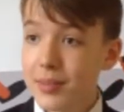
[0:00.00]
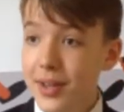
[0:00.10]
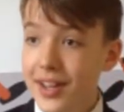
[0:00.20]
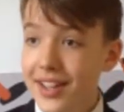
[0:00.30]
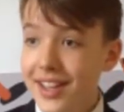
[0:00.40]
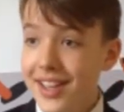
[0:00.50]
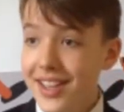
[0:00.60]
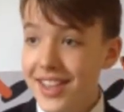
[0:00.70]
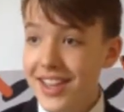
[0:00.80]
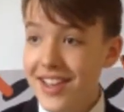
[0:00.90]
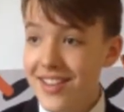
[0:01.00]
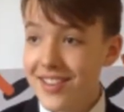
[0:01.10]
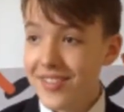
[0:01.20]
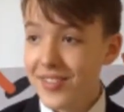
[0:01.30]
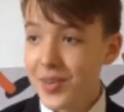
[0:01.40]
But at the
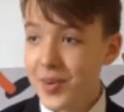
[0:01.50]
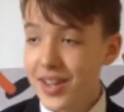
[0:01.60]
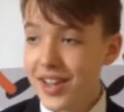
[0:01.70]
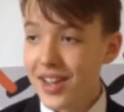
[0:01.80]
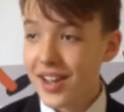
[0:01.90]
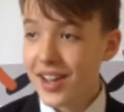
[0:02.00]
end of the week,